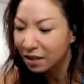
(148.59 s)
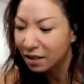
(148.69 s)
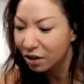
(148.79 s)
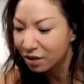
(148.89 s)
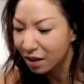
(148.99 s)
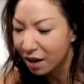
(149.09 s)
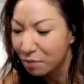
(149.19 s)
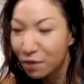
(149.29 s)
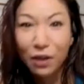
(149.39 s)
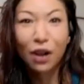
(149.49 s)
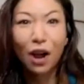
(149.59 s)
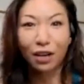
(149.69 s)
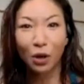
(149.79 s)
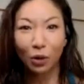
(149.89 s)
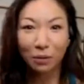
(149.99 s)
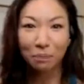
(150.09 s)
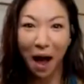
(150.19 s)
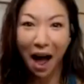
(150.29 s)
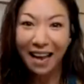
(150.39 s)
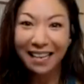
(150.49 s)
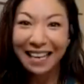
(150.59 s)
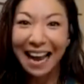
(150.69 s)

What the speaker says: there's a movie called On Golden Pond